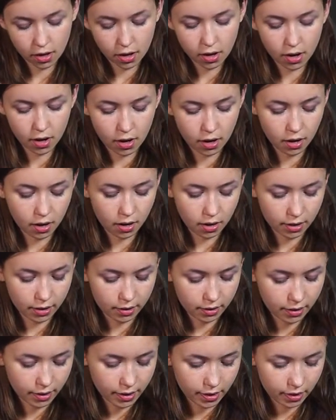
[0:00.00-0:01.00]
which is
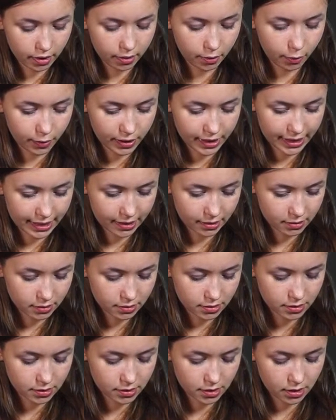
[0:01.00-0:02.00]
quite common in the
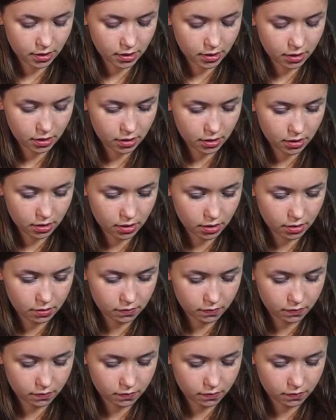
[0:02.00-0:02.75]
speaking test.